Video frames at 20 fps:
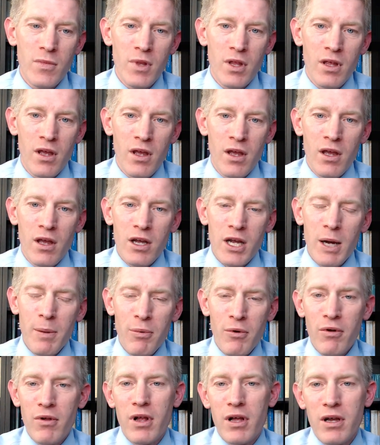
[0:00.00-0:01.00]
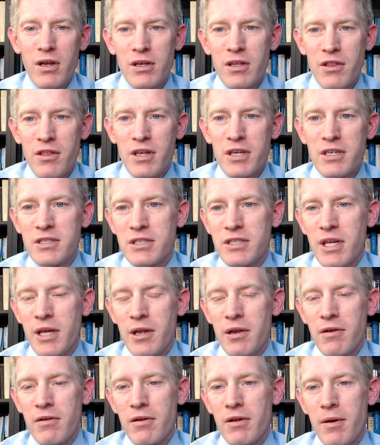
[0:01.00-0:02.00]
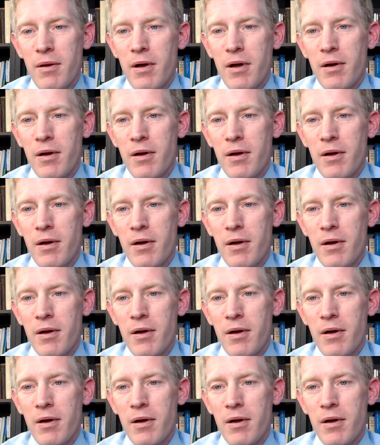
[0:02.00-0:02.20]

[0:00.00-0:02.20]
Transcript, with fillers: A couple things that uh,